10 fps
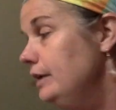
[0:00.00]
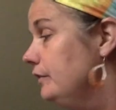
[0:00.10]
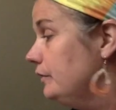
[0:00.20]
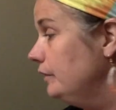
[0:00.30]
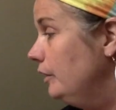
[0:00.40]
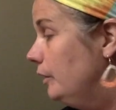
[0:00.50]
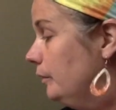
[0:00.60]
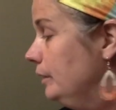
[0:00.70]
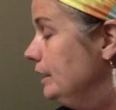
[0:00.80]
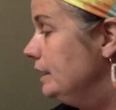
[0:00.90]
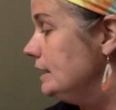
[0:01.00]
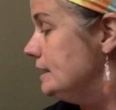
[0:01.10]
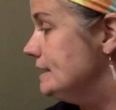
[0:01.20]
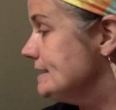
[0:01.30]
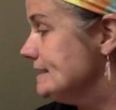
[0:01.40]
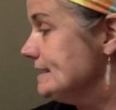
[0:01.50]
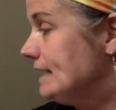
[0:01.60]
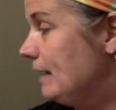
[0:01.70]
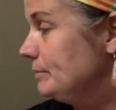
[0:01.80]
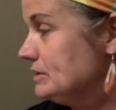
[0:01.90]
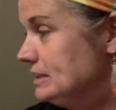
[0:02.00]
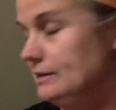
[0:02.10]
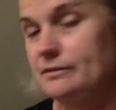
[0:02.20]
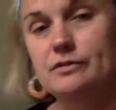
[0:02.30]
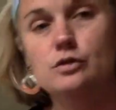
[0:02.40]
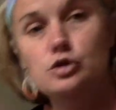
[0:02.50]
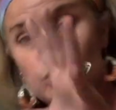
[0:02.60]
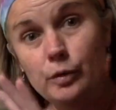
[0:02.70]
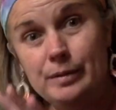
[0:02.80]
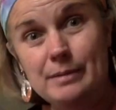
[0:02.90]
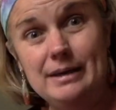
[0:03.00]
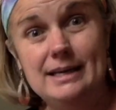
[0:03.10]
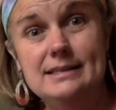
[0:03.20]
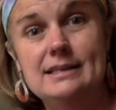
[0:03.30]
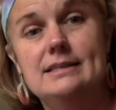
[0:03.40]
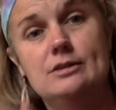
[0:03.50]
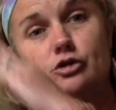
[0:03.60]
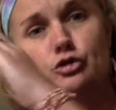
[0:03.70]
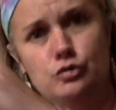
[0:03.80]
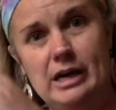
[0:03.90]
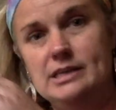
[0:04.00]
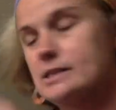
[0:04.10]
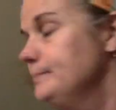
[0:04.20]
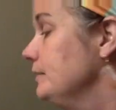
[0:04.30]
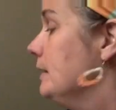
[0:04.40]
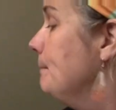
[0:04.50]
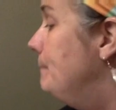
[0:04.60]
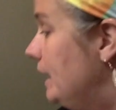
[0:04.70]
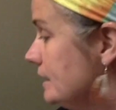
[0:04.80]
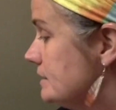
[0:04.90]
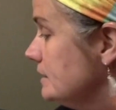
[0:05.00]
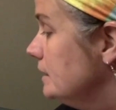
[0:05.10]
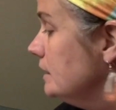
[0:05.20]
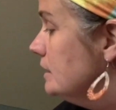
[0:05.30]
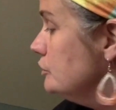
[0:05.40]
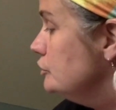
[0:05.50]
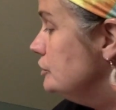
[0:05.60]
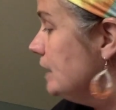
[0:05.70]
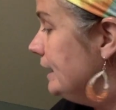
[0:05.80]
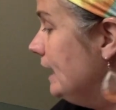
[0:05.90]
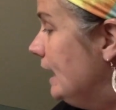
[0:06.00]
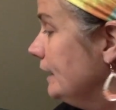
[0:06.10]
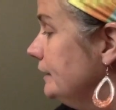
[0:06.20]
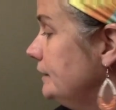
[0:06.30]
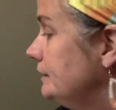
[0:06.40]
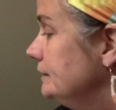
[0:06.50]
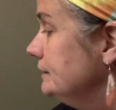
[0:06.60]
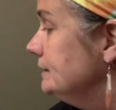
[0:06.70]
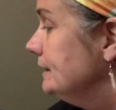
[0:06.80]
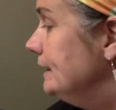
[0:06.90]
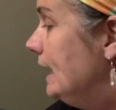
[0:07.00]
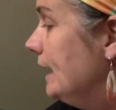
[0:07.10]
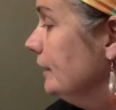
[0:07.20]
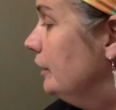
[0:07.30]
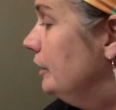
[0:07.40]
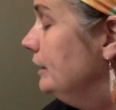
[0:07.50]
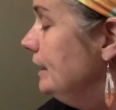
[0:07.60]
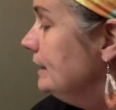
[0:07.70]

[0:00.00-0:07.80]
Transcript: So this is the opposite of swoopy because it's straight, but diagonal, diagonal.